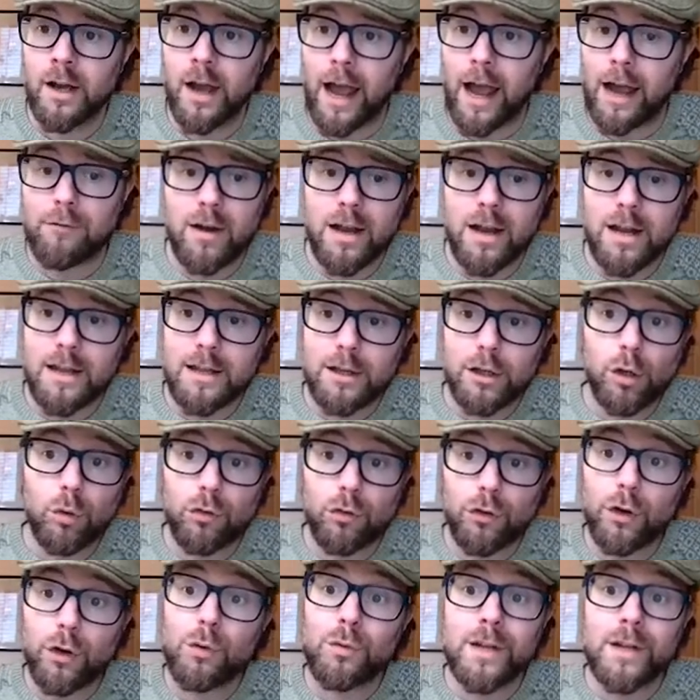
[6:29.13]
And really, you
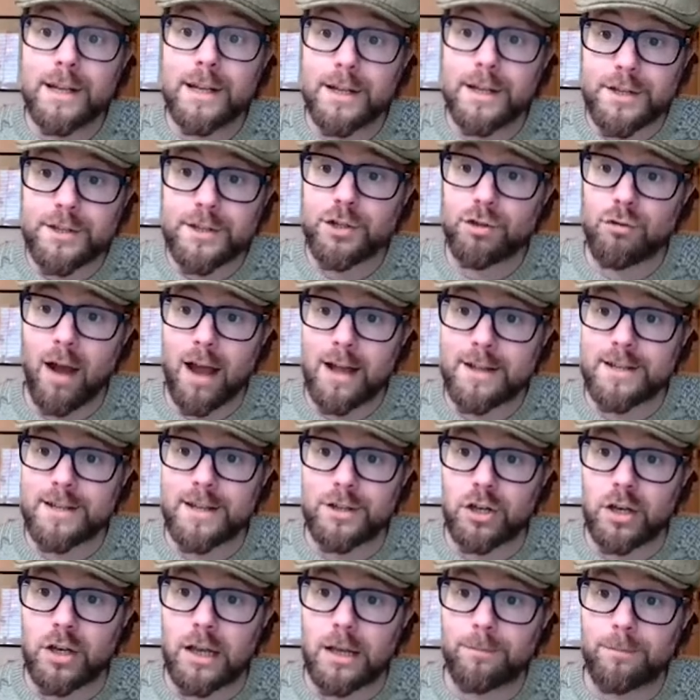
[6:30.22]
do need a
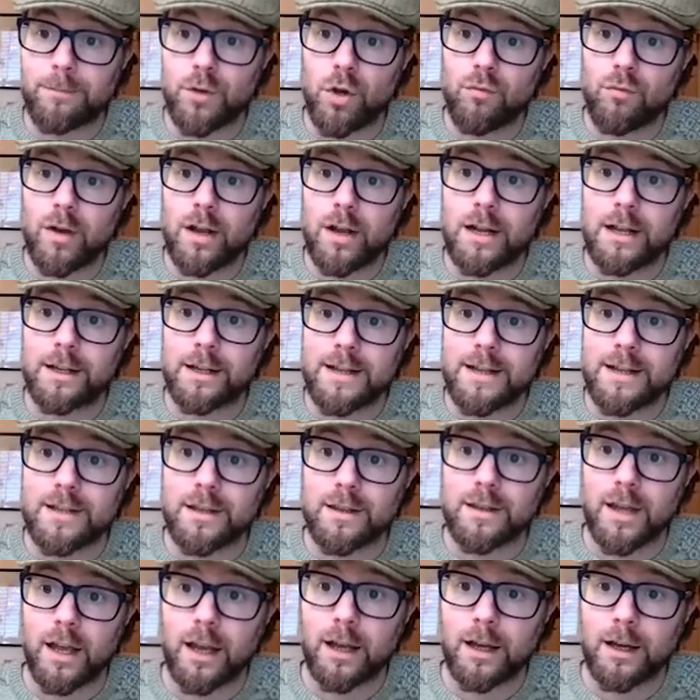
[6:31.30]
strategy. You really need to
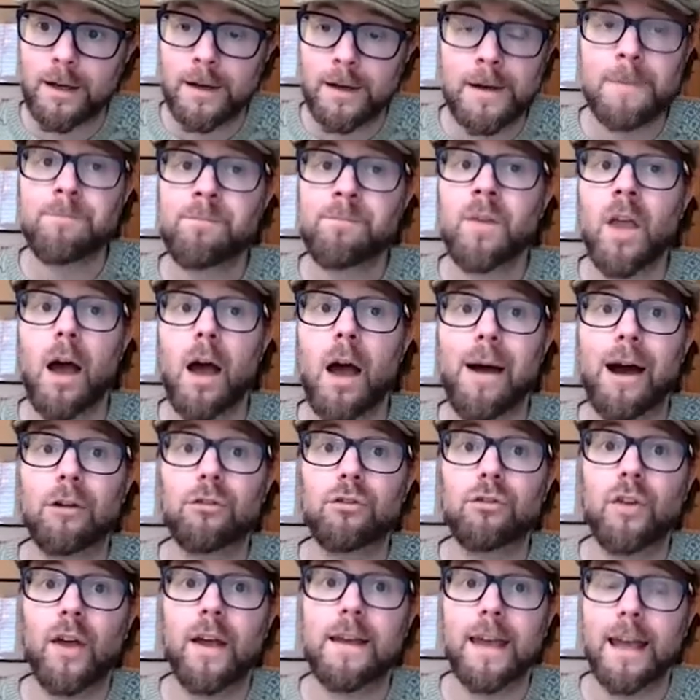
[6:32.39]
think about
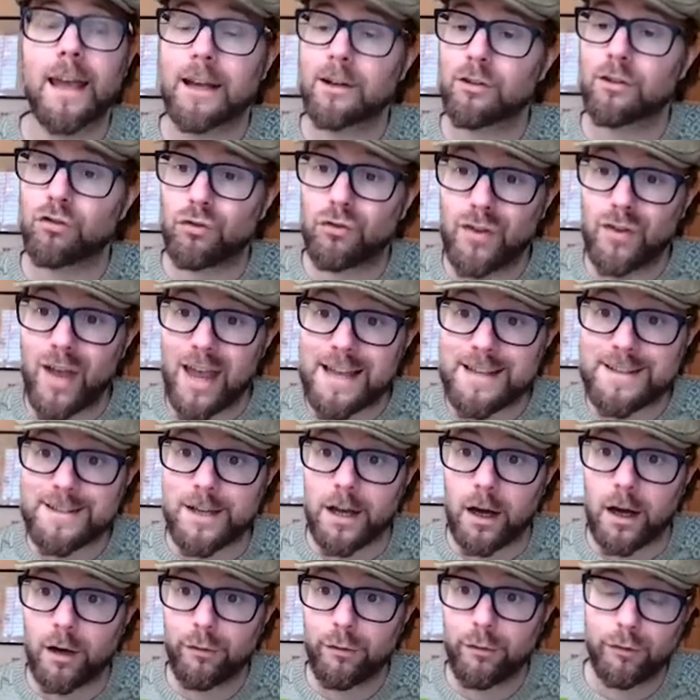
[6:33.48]
taking
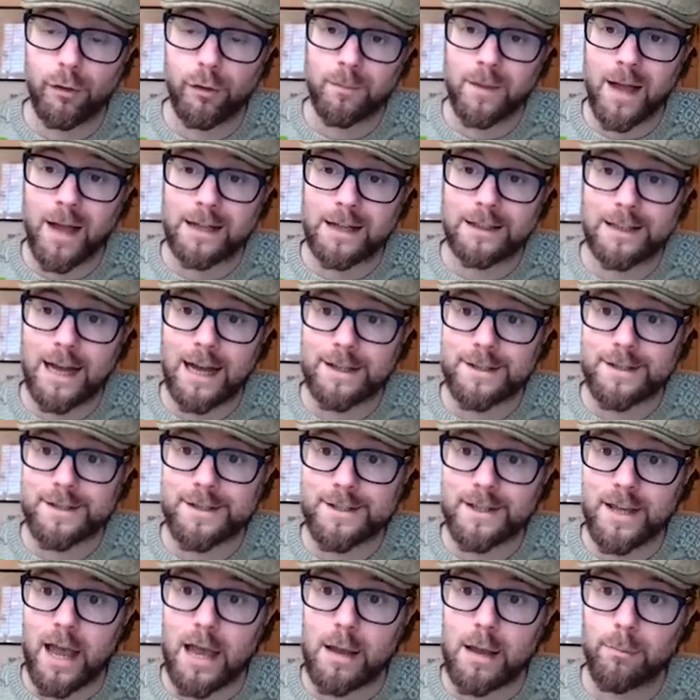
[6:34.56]
data from that
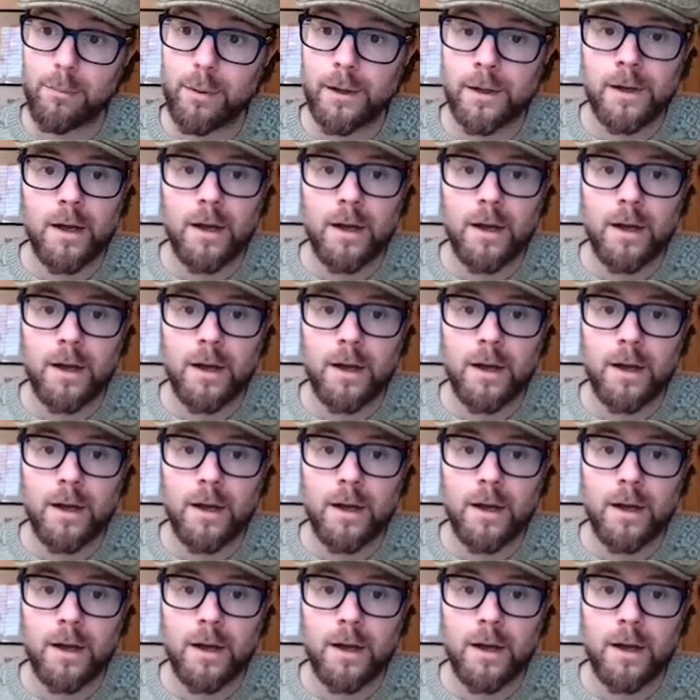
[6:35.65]
landscape.